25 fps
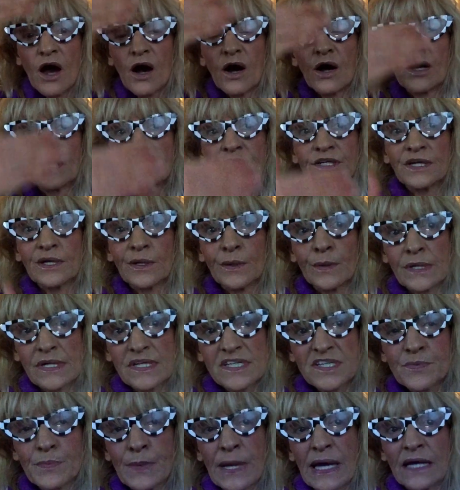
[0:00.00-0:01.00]
on your
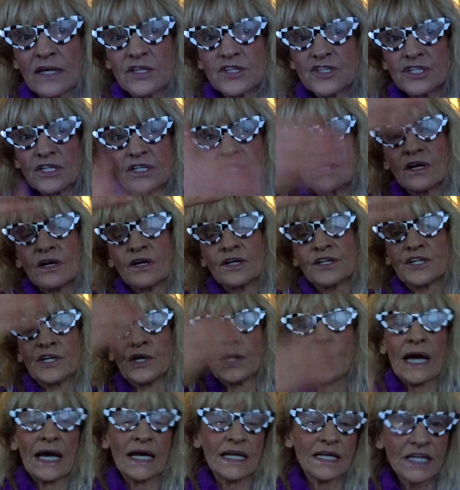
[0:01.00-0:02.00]
expansion, on
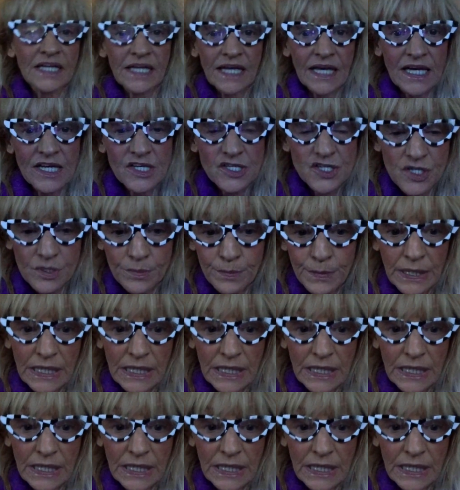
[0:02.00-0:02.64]
your education,